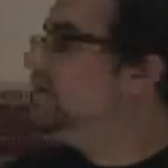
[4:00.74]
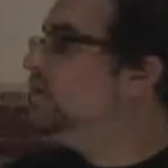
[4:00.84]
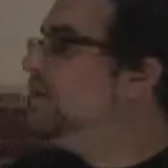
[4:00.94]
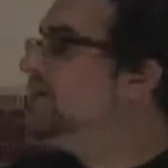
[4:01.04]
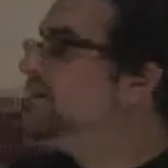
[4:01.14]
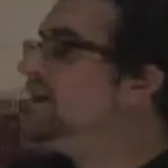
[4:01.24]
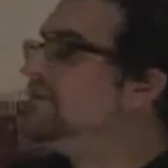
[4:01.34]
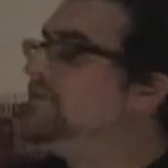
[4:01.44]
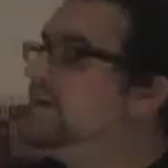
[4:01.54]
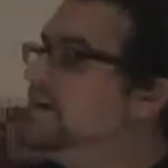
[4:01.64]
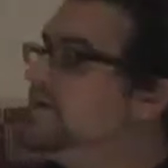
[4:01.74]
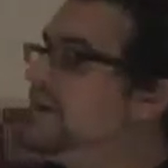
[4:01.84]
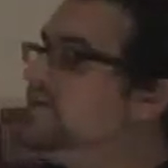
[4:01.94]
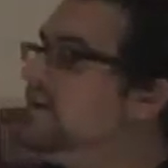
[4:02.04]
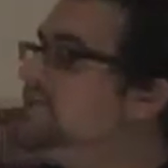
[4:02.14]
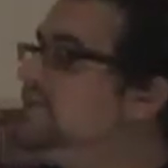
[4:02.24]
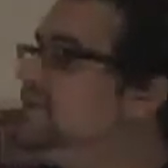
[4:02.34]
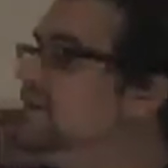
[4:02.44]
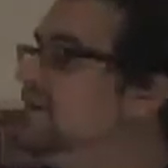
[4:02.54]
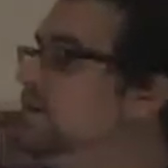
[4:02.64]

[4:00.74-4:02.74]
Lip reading: We are the death figure that Jeff is dealing